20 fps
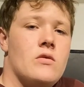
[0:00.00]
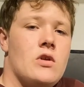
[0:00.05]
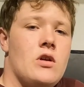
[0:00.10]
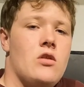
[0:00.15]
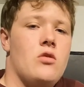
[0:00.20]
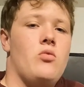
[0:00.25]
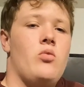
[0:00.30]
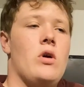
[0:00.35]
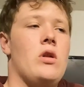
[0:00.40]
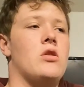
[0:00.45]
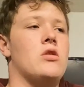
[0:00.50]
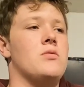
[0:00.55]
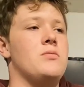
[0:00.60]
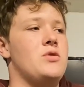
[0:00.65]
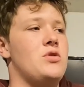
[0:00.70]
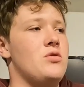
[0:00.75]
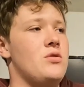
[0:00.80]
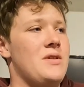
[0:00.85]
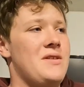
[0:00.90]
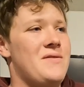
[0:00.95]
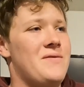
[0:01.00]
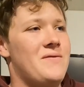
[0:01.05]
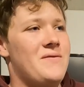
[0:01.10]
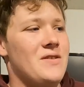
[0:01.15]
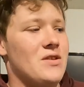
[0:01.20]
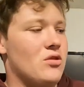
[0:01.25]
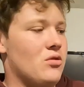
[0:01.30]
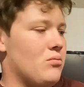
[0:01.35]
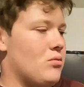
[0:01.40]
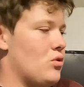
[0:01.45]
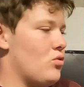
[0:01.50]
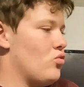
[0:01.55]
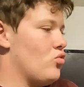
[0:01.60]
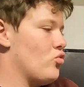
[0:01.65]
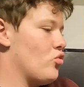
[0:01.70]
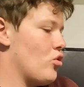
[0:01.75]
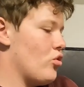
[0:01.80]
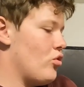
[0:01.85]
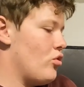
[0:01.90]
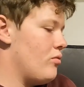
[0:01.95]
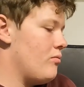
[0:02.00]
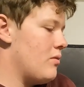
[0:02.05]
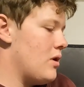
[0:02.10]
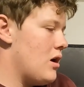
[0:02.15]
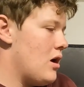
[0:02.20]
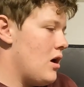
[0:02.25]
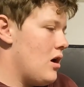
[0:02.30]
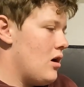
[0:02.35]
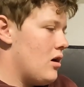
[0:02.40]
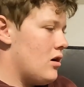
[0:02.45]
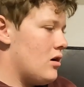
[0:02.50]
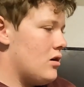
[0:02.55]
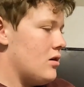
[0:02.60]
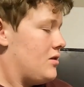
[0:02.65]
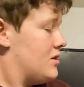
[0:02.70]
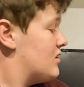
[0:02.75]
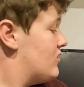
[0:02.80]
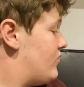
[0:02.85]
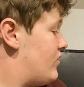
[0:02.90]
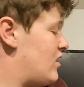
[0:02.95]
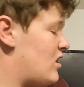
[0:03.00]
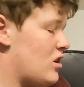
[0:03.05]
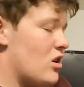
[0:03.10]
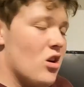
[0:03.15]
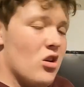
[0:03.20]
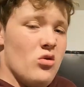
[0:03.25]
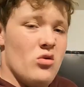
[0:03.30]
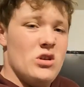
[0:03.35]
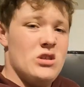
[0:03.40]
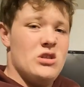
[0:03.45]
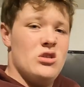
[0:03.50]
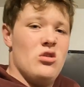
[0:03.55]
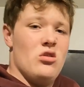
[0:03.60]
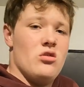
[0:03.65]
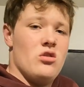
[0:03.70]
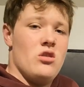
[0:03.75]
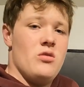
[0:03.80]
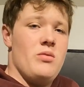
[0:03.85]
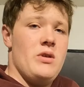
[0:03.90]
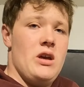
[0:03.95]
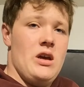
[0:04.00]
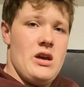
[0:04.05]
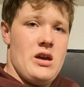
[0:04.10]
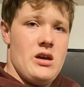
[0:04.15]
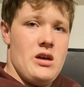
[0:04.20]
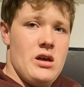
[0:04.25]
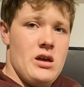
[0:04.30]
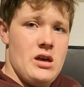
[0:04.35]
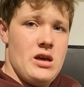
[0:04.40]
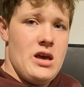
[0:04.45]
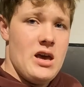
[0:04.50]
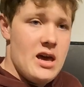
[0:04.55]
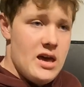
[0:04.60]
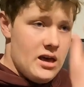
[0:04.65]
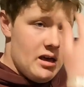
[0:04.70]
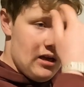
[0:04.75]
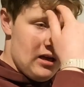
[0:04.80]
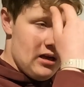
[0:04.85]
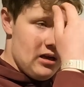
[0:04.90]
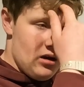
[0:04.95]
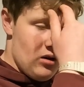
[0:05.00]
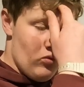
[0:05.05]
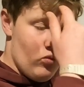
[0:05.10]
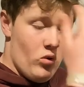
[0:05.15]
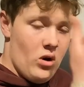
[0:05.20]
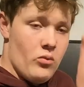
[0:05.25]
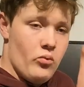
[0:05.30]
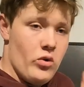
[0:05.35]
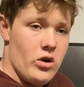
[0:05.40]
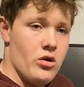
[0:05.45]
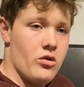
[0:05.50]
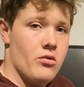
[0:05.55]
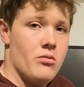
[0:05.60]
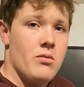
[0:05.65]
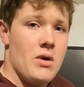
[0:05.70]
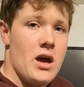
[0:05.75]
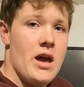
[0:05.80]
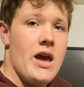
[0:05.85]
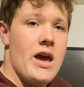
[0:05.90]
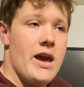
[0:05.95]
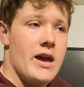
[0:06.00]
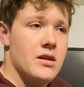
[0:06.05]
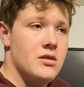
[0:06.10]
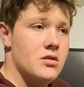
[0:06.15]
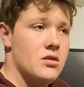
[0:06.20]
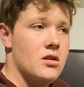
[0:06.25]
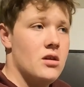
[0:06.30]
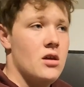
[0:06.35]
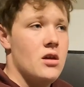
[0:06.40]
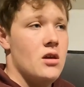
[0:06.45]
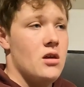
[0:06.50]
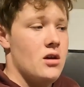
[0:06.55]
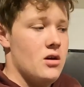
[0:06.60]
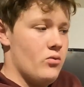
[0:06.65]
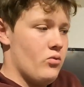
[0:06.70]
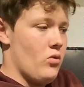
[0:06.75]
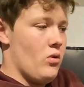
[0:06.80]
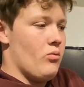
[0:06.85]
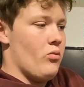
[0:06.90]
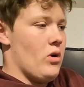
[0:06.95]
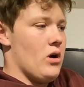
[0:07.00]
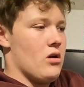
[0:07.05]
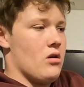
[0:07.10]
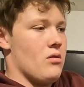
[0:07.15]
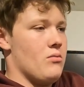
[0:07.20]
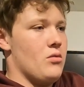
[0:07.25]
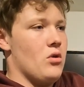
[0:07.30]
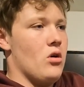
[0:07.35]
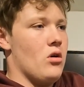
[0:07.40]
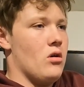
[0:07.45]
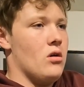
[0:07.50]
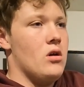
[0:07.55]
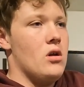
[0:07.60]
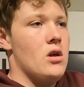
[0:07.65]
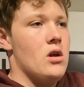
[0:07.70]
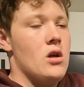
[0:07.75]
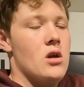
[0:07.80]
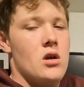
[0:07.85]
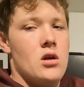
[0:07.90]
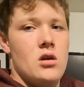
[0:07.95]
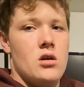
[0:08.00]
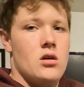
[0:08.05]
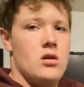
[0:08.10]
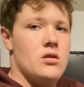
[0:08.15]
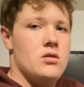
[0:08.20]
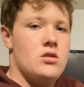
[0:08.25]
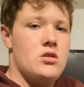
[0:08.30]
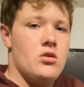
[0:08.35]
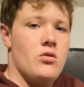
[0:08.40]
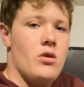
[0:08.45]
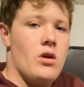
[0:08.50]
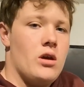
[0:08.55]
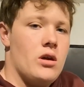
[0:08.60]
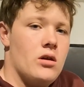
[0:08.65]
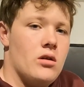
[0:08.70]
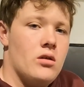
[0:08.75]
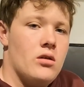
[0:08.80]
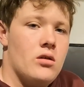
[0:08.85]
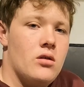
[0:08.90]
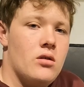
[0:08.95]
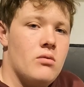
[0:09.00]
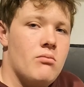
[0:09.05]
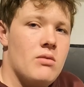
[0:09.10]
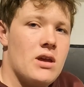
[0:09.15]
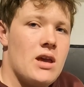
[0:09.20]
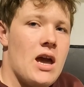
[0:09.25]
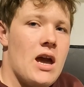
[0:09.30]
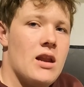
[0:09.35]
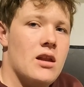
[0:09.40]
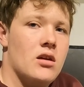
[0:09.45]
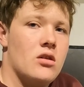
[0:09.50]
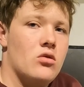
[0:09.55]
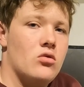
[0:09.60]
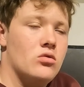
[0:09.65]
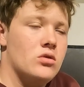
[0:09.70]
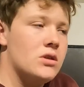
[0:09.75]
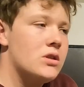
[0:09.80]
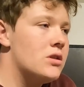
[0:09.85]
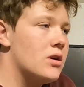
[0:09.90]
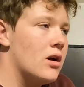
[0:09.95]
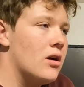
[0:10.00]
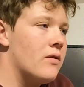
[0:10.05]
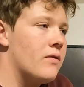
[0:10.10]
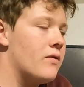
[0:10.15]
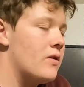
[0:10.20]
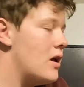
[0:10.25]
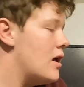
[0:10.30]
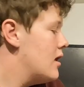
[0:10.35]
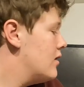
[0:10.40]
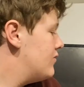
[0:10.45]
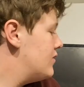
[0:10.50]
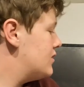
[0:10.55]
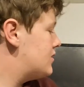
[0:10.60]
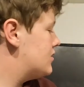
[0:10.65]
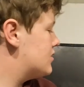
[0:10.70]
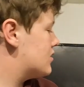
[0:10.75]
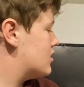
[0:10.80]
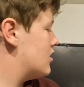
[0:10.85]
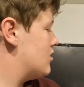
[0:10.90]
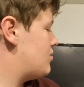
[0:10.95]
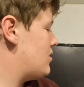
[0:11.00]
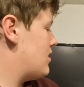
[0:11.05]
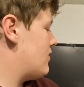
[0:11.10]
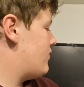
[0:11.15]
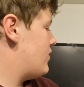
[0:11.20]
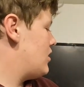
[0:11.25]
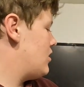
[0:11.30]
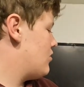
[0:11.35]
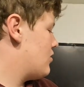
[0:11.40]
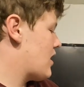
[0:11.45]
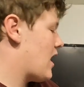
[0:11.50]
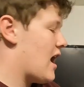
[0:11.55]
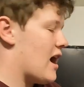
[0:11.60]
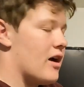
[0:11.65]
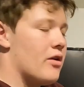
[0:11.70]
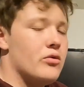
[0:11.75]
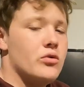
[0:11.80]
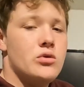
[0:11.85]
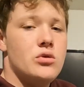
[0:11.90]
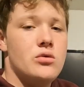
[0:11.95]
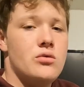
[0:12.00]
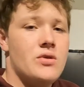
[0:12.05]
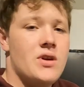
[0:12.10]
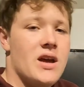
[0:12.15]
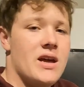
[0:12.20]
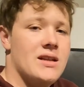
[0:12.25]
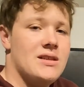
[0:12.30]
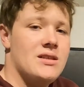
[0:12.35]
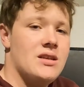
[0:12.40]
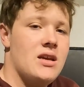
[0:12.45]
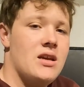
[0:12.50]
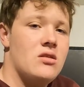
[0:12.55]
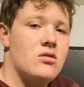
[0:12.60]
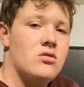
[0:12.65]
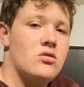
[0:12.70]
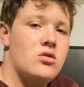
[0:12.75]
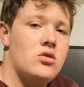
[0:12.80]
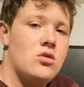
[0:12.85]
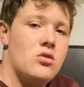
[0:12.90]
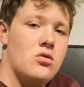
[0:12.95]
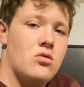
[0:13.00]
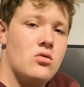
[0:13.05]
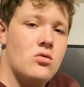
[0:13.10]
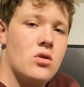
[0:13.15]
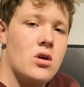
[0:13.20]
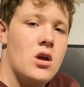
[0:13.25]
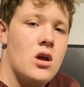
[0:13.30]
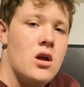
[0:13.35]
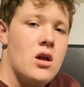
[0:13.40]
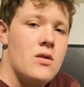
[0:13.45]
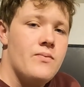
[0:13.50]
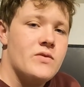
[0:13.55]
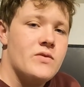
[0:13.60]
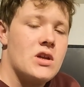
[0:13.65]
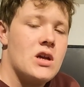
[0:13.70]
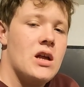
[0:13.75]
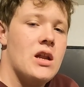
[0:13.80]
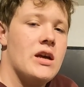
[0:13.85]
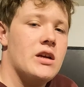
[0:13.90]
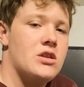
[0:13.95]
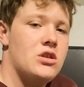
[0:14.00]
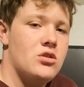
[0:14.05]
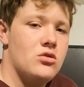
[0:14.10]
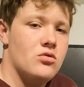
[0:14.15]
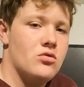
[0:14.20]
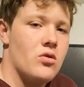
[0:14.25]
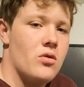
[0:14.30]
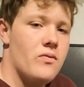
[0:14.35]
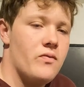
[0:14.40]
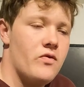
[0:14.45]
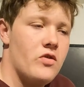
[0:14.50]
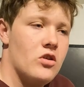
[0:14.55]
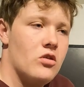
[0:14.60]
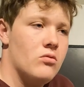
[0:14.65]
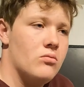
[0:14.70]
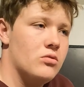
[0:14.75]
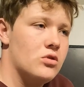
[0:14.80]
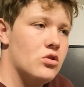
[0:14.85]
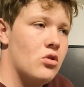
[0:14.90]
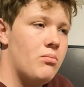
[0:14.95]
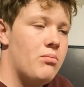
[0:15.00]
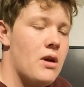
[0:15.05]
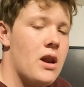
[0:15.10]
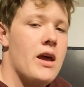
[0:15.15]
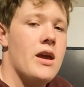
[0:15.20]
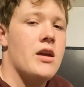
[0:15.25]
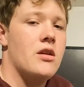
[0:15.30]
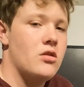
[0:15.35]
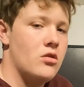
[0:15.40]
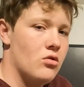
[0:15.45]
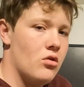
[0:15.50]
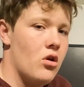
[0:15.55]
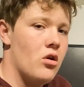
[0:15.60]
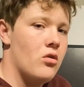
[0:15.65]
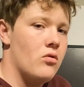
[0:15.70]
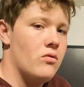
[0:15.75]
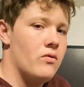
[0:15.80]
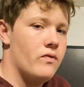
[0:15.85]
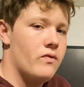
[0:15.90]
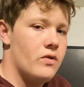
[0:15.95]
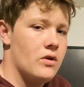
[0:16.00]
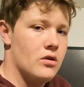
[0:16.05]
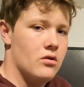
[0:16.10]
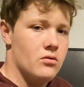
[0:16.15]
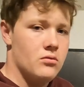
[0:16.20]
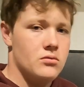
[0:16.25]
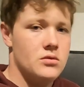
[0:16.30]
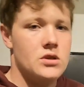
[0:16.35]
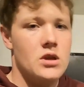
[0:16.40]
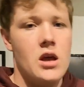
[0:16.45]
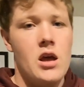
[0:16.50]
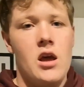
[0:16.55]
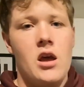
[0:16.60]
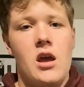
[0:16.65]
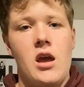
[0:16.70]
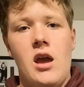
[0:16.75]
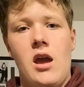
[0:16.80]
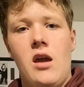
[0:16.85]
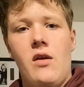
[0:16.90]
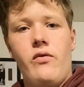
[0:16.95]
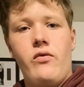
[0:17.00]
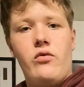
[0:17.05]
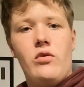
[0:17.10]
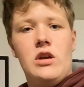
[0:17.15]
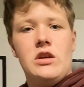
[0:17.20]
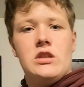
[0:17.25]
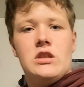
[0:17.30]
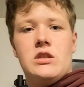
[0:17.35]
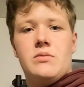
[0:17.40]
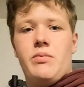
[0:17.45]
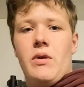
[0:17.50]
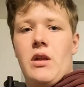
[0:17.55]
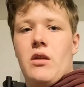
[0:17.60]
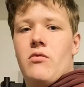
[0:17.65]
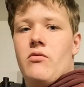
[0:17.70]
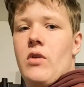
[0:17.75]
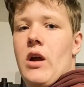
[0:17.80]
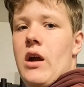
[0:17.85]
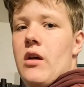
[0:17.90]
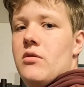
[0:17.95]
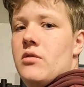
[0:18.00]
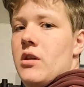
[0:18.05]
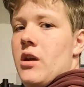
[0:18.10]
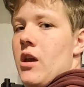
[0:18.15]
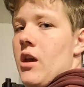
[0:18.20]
Hello, welcome to the film room. This video is not going to be one where in my head and one where I'm not doing mechanical stuff. This is going to be a video on how to get into collecting your own films or playing your own films. If we spin around